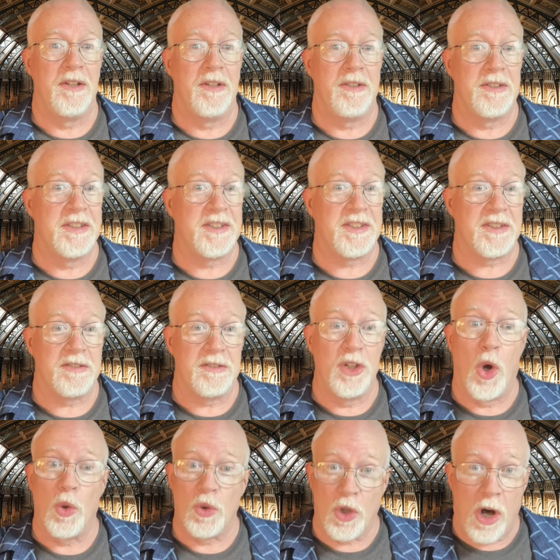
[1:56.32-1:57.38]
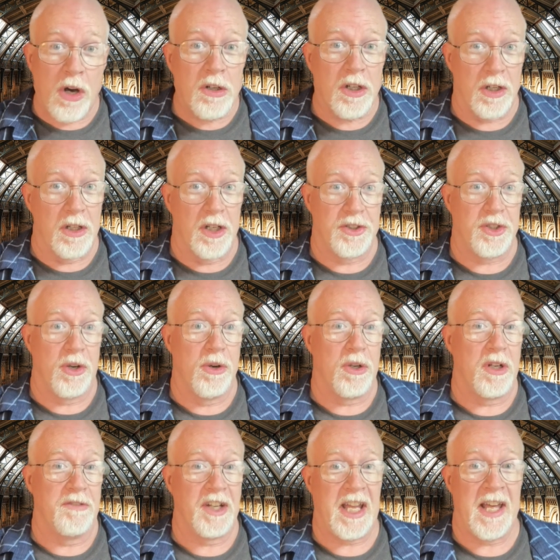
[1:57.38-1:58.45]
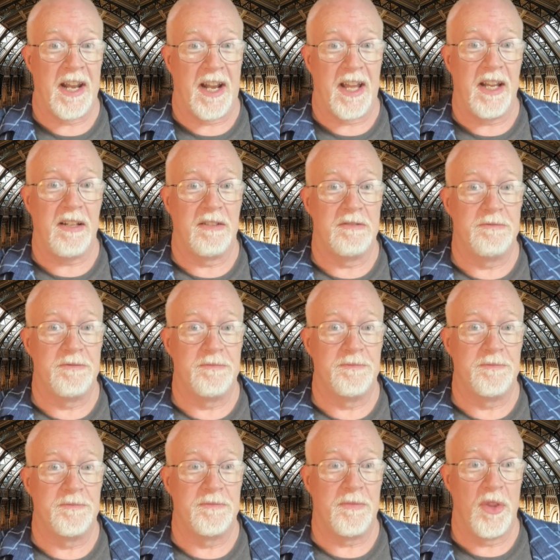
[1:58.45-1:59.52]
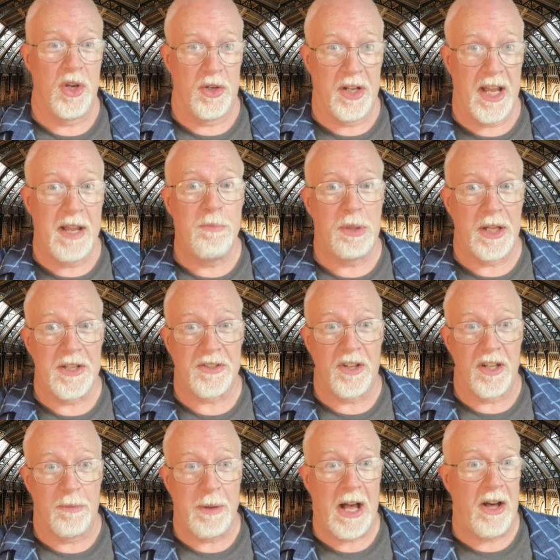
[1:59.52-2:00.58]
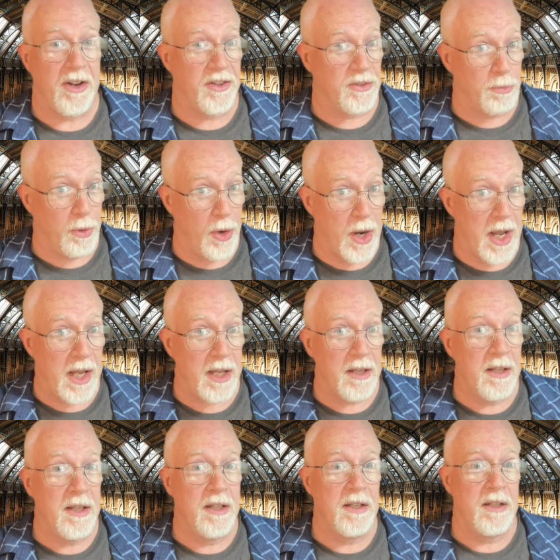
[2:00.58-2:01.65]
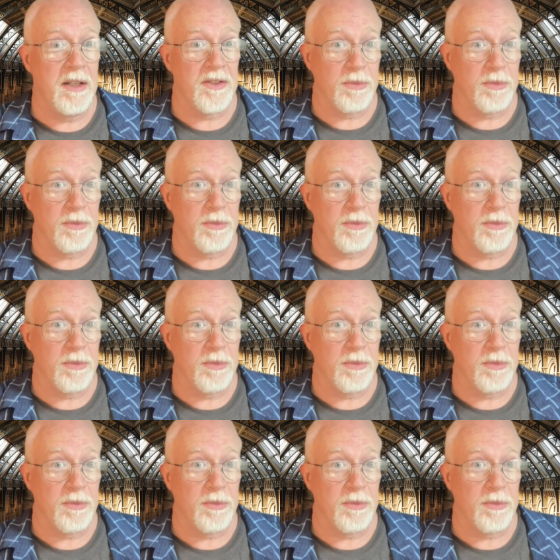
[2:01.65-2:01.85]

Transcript: this no longer a joke of a candidate. Their name placed on the ballot as a prank, as